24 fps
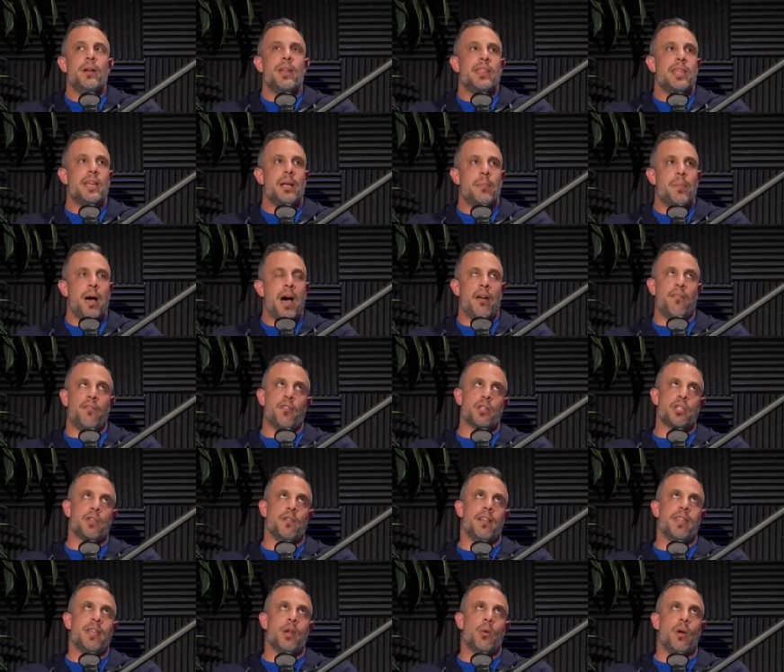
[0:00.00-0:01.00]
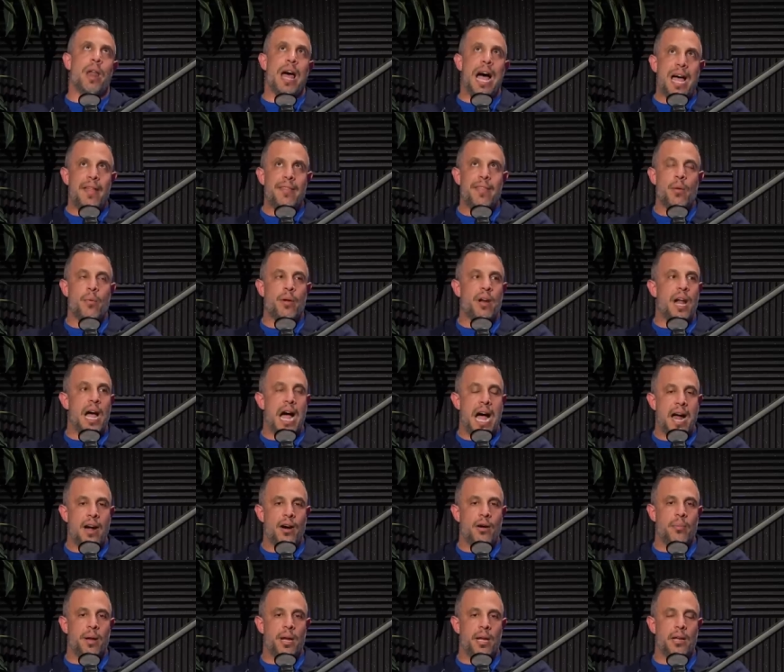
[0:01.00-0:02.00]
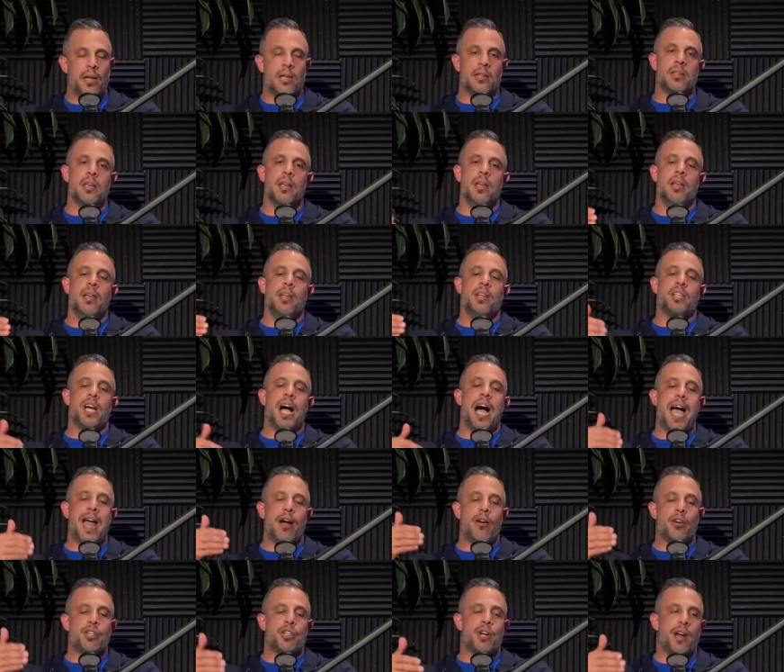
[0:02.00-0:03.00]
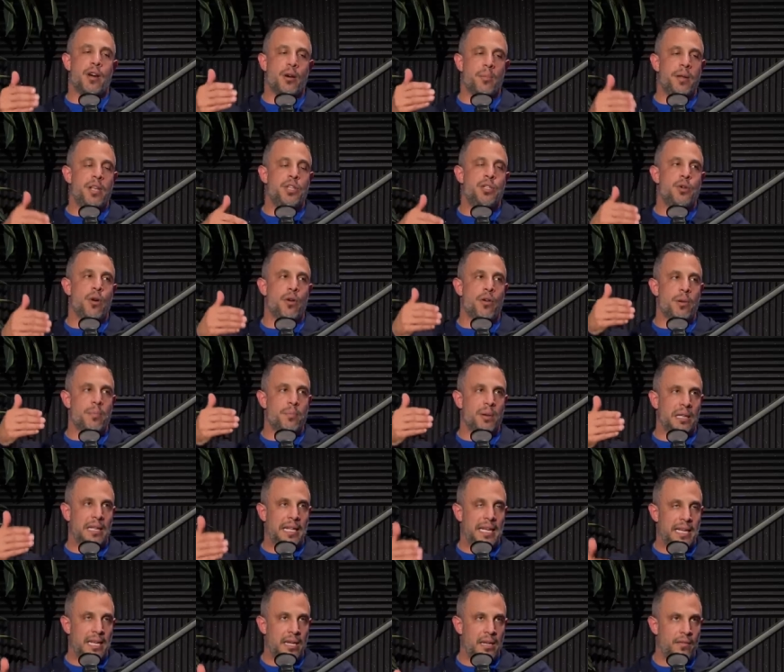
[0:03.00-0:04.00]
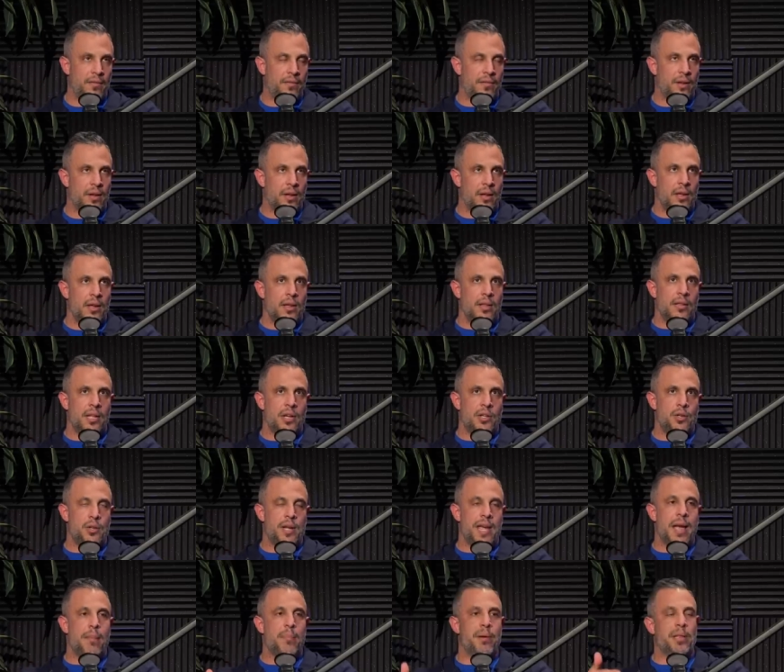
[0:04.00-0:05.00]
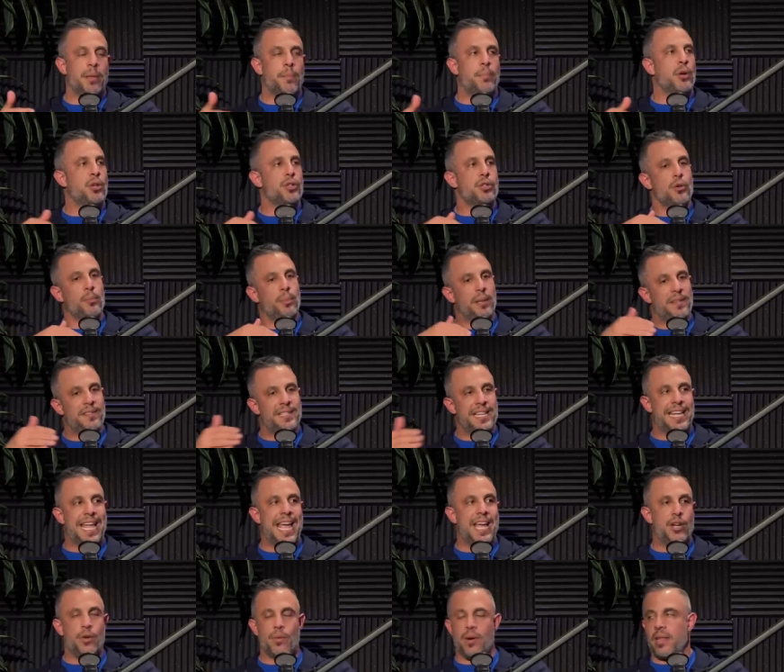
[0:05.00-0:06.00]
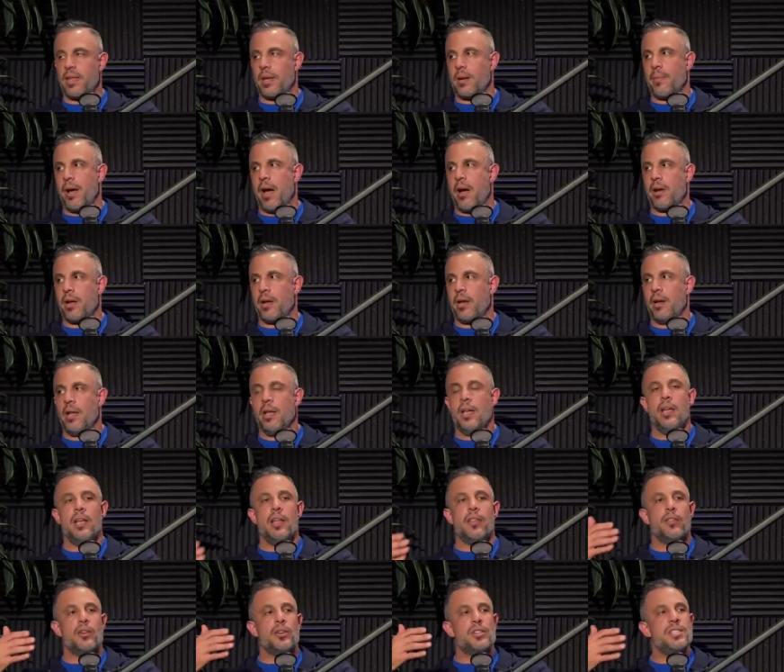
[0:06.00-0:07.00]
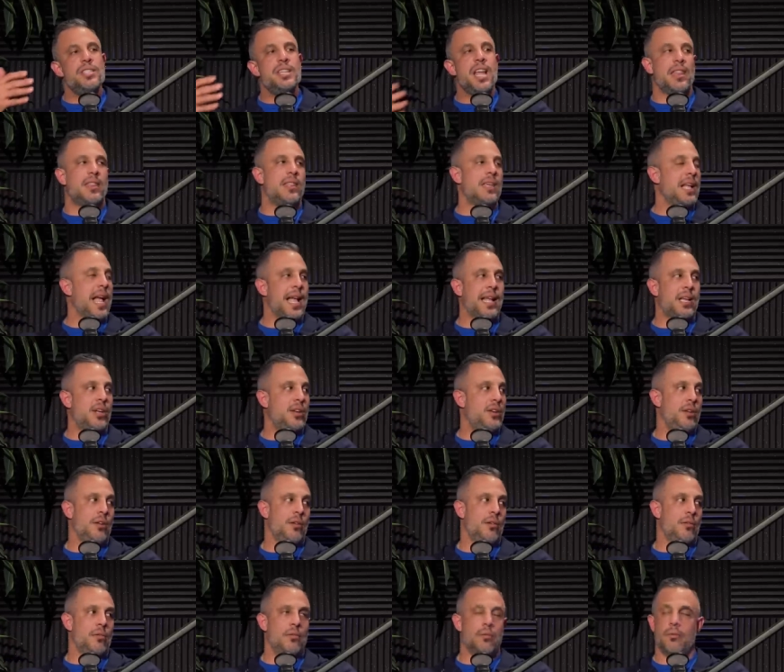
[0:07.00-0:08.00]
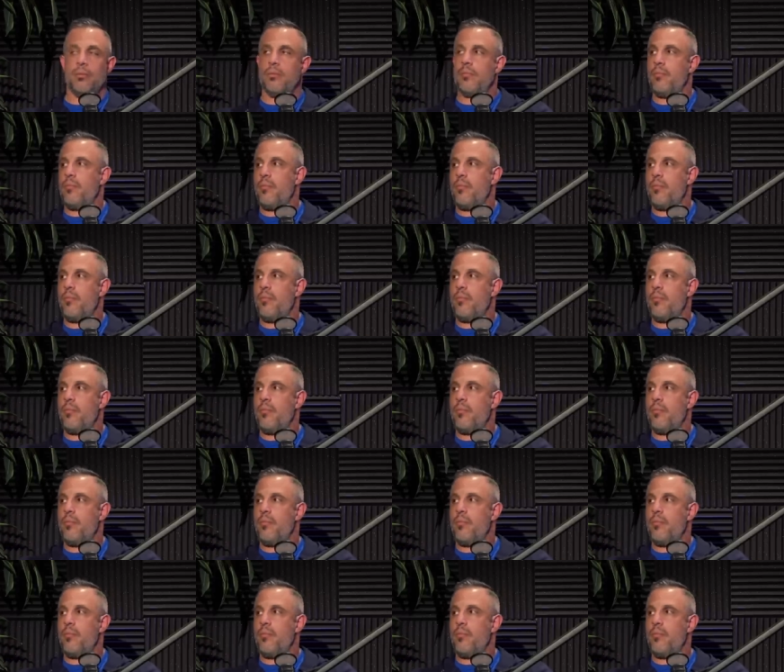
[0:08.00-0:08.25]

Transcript: anything about it, first of all, they don't they wouldn't hire me, because to hire a trainer means you already believe that you can. But the person who believes they can't do anything about it, there's nothing I could well, do. Because